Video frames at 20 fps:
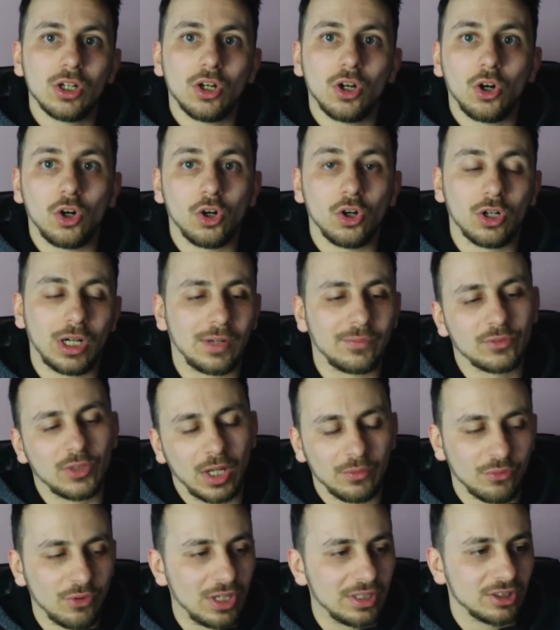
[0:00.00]
or I've,
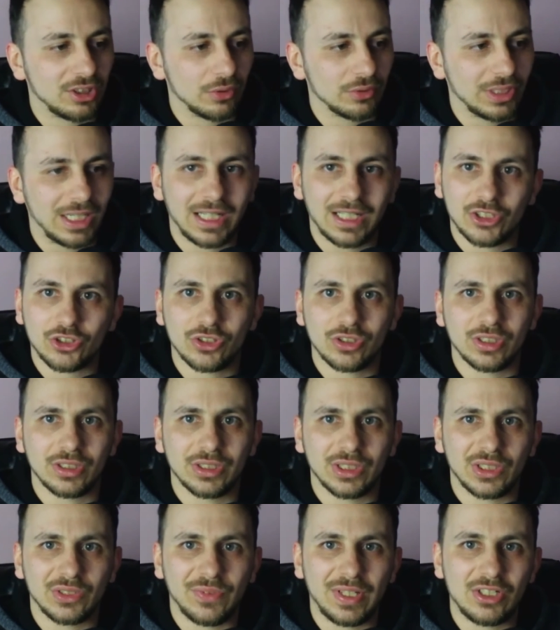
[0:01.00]
I've written down action and
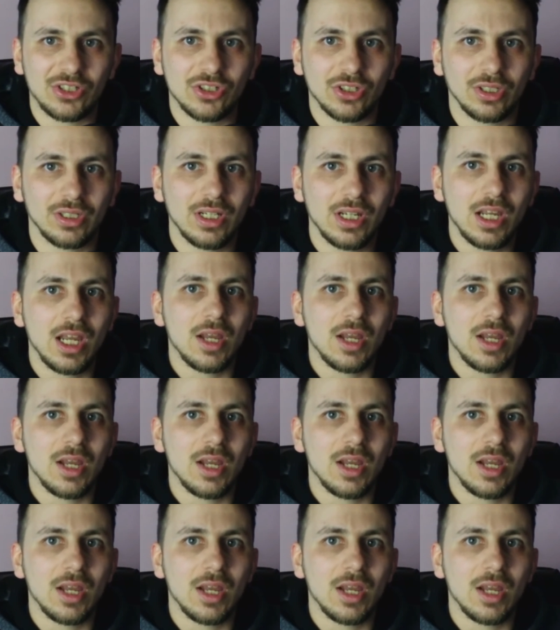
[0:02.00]
adventure,